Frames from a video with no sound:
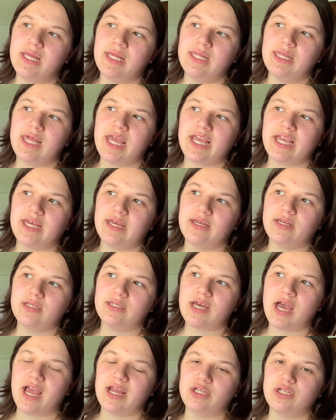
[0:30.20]
like
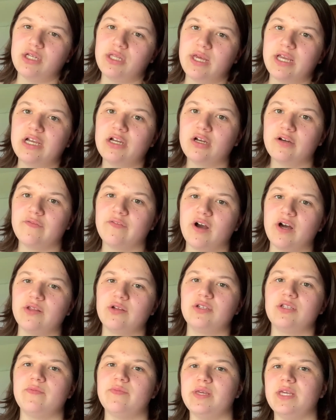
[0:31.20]
tied to like her
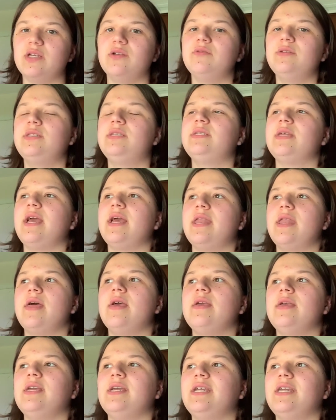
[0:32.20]
father's abuse, and
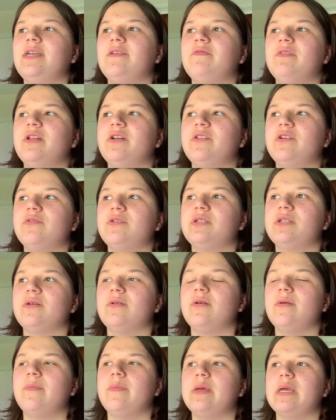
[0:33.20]
even though there was a
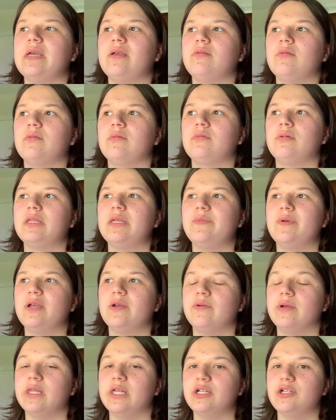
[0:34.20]
really big
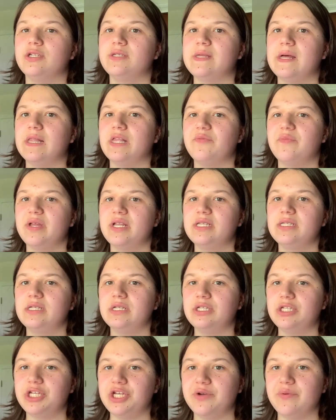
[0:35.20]
religious element
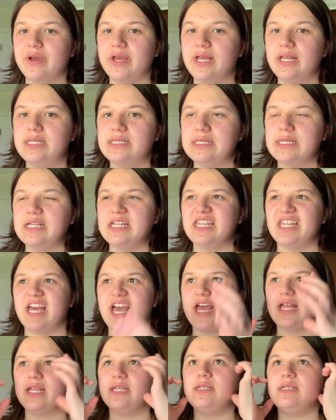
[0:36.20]
to it,
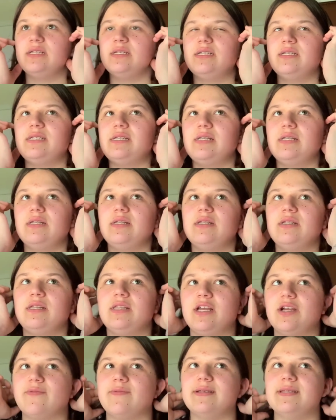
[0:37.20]
that
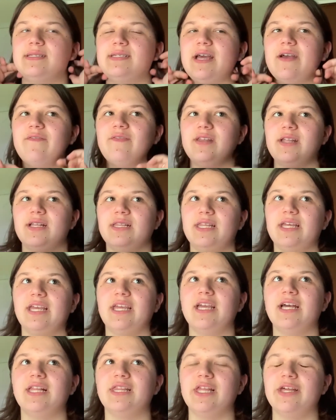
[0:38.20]
there was definitely
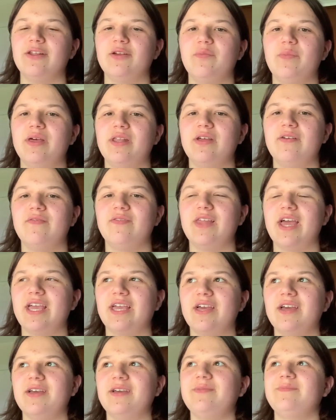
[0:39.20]
a little bit of like
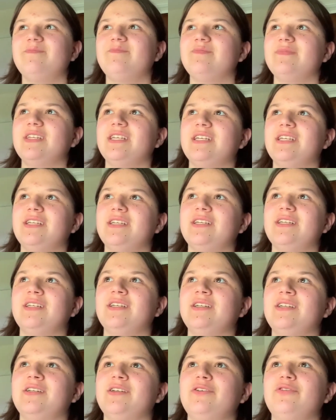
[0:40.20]
a
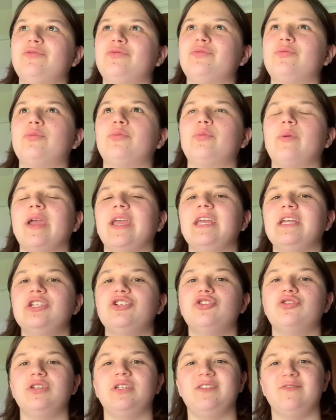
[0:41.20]

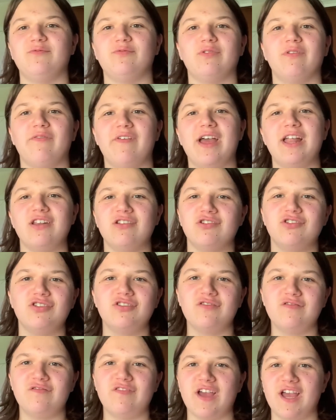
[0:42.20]
revenge
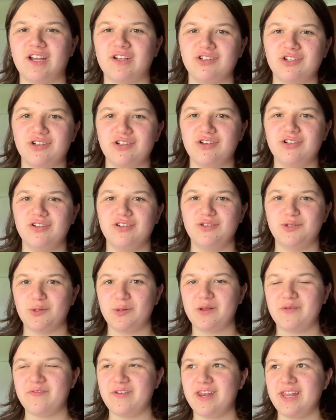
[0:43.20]
factor sort
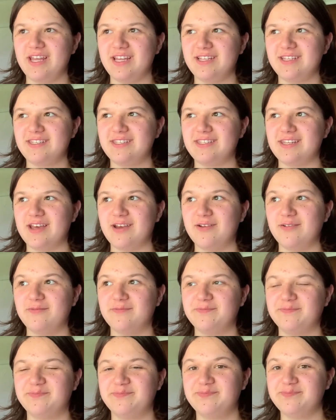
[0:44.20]
of in it. So
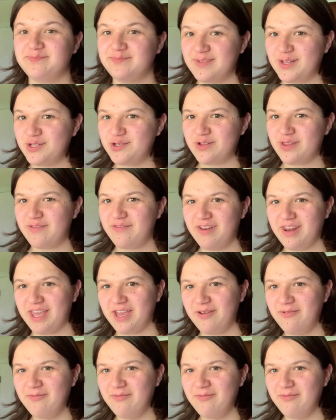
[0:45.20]
enjoy the video.